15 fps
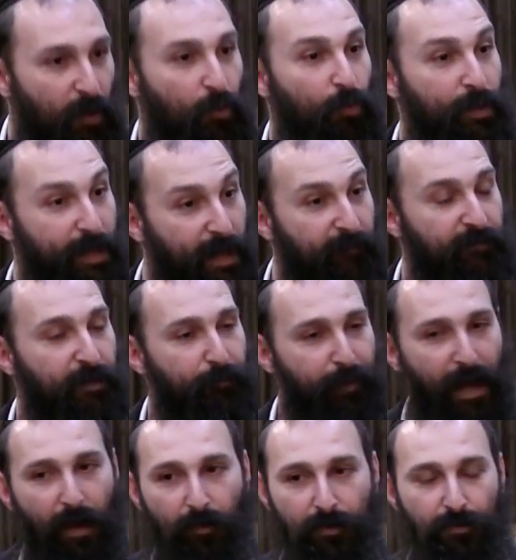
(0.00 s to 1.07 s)
we have the
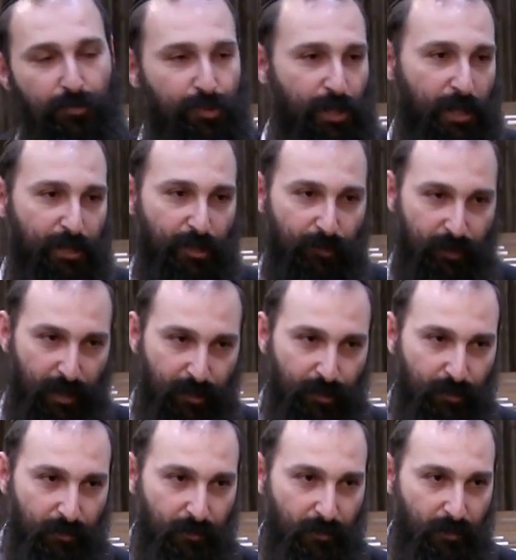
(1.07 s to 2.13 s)
power to change our nature.